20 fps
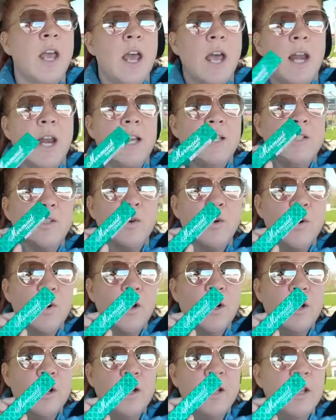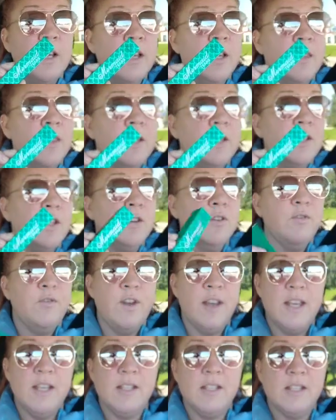and I scored the Too
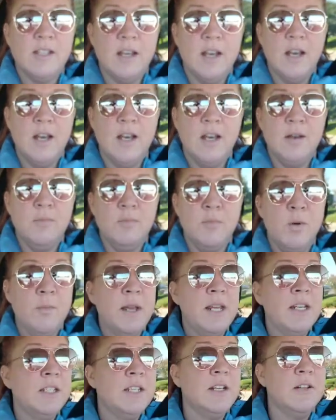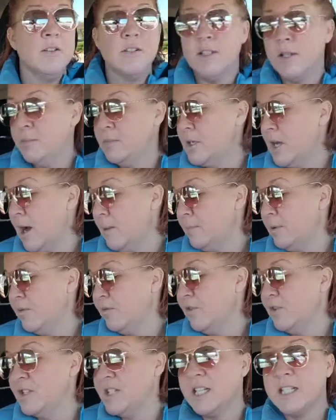Faced uh, Mermaid Tears Lip Topper
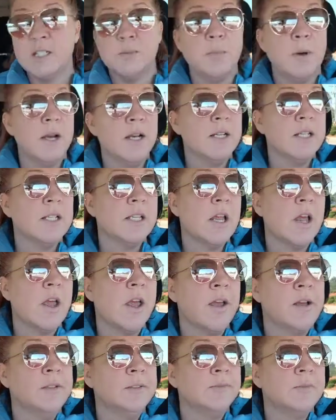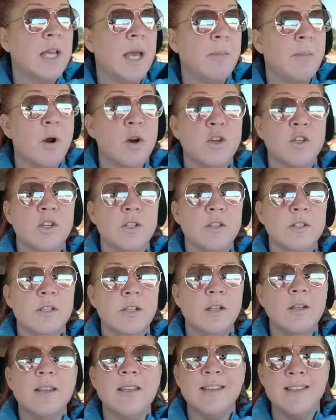for six bucks at Marshalls.
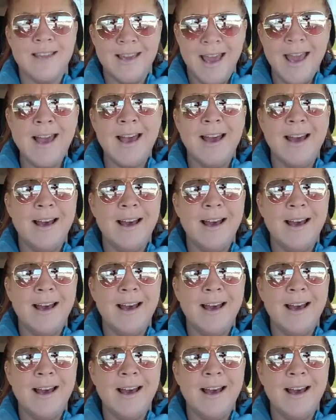Yeah,